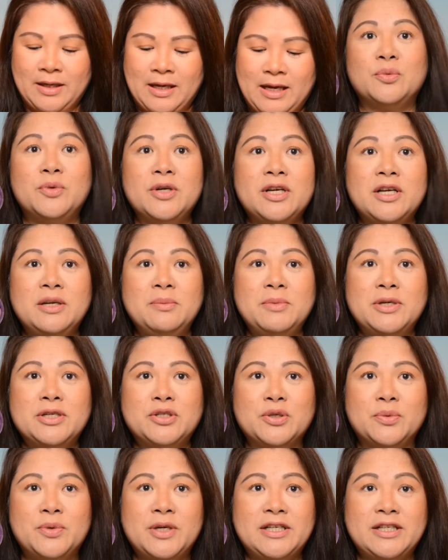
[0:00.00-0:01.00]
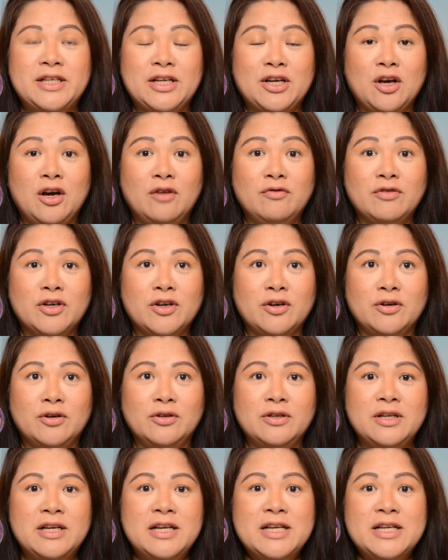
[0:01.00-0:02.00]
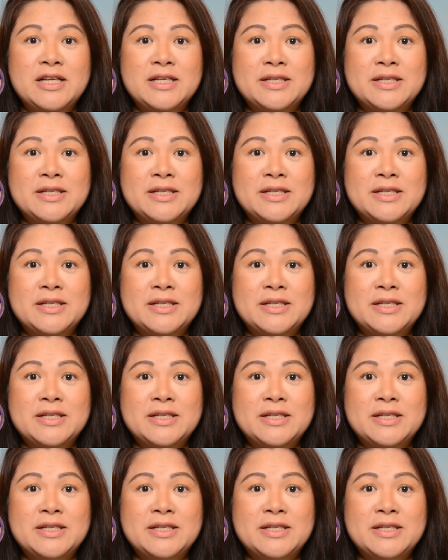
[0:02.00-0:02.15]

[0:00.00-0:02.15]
So we're going to be doing the CoverGirl